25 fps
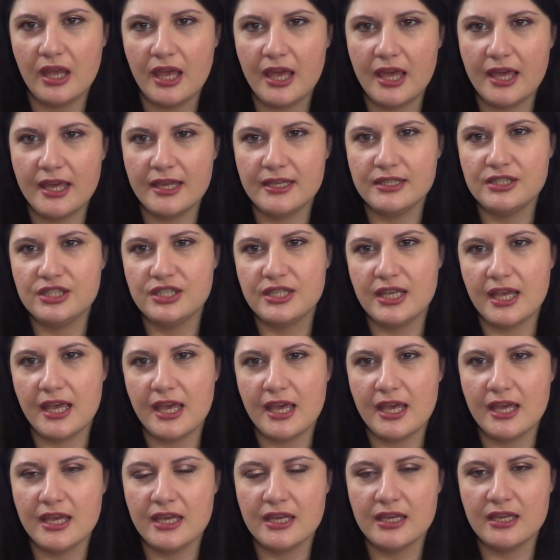
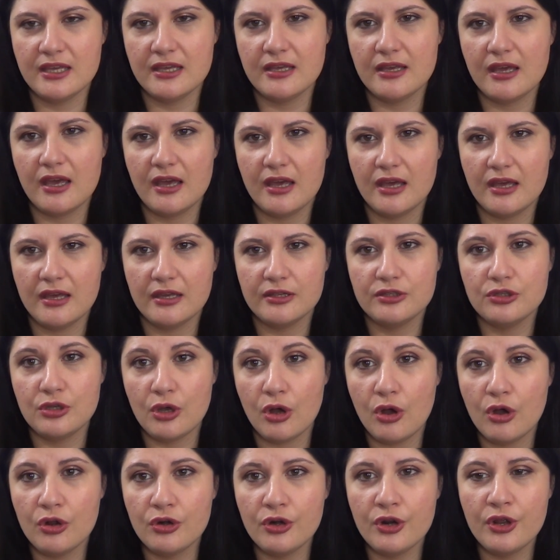HA
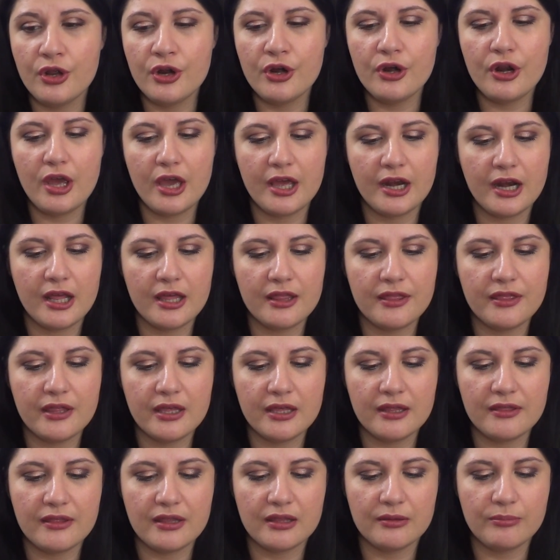toner, and I
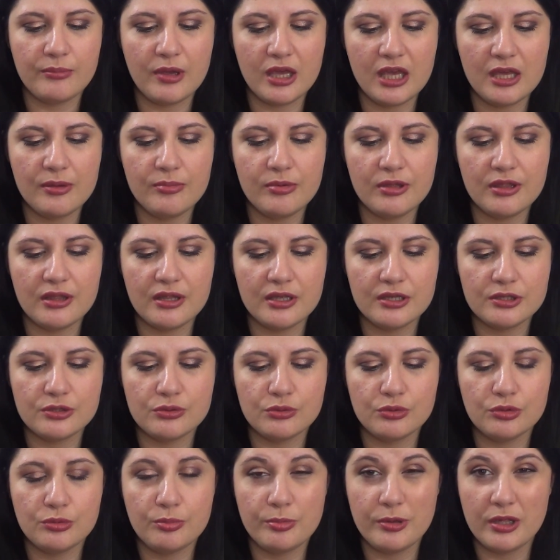think that maybe
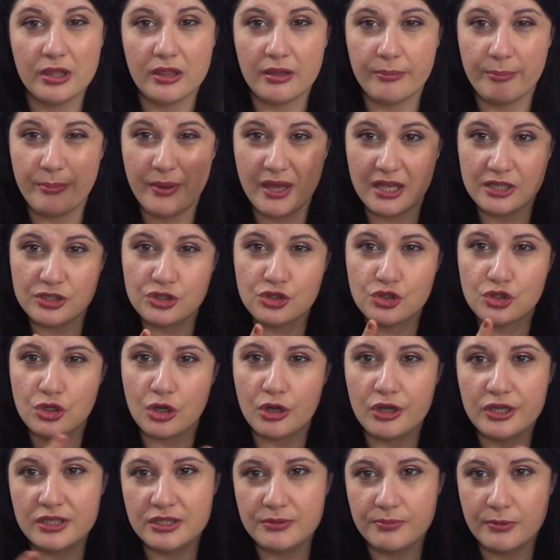this would be the best
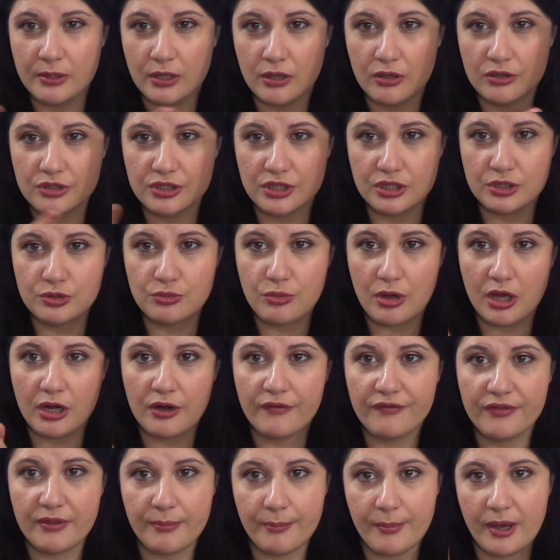choice because it's
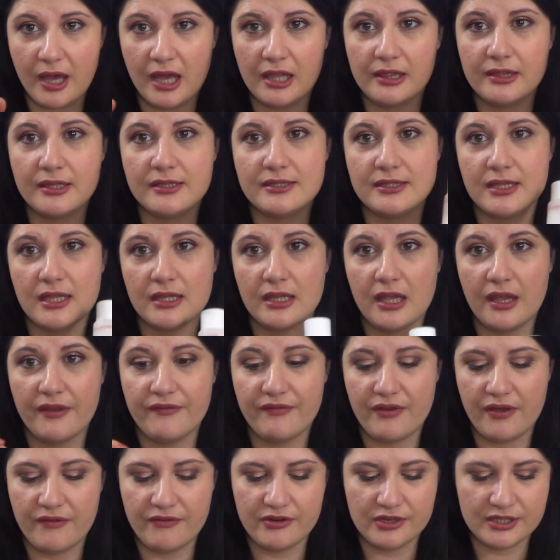one of the mildest that I
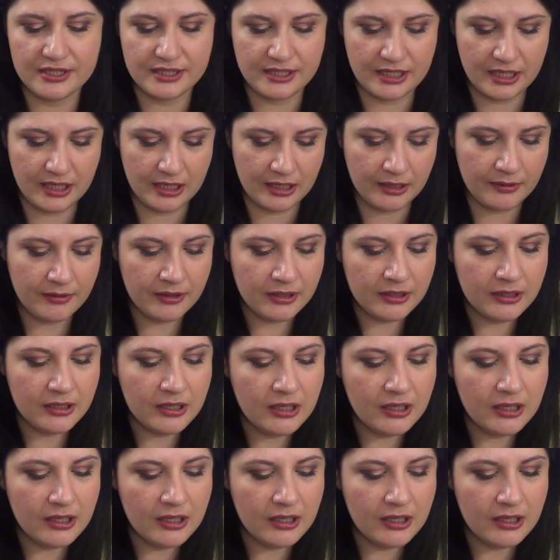have ever seen.